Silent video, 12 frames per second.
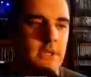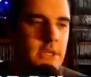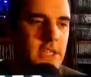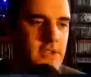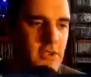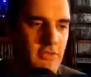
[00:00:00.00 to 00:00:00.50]

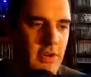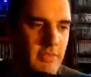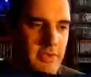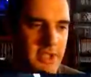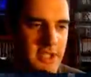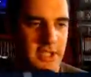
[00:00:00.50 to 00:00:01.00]
it's not
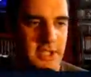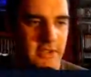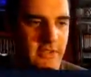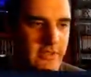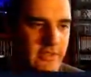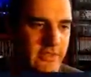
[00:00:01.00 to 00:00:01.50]
representative
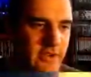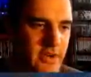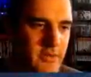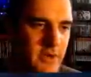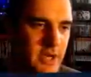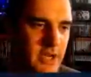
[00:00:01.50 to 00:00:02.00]
of the
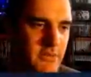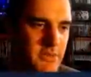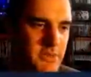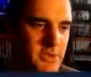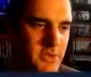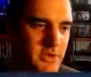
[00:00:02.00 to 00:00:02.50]
final game. I'm
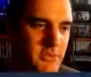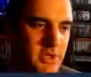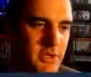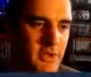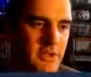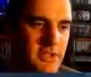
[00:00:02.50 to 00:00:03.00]
sure there'll be
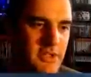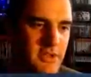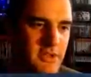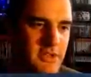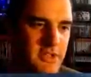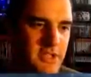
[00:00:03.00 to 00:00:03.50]
lots and
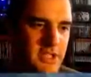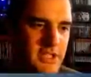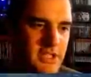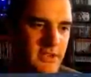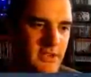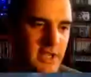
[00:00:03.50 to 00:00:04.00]
lots of
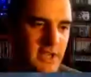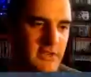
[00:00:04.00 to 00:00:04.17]
detail laid